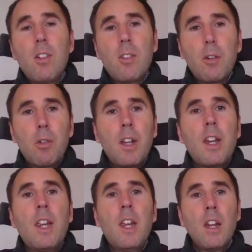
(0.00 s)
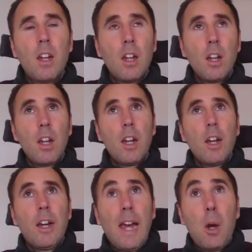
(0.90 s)
just a really
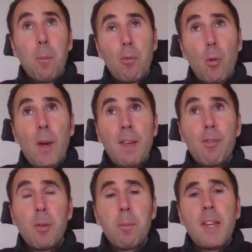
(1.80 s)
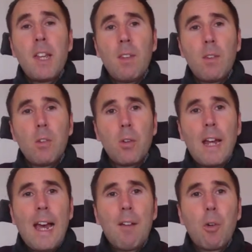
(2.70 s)
helpful way for me to sort of
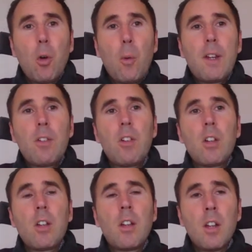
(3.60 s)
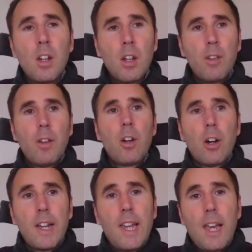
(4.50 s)
have a question that
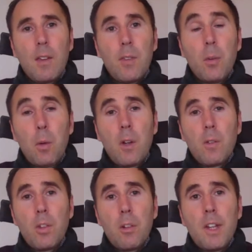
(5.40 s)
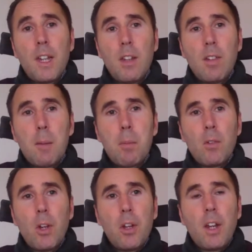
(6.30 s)
I get to answer in each
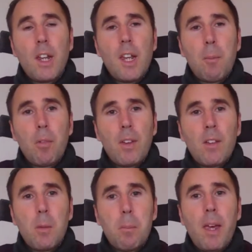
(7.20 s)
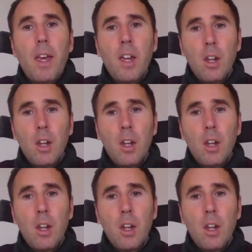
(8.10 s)
episode. It keeps things a bit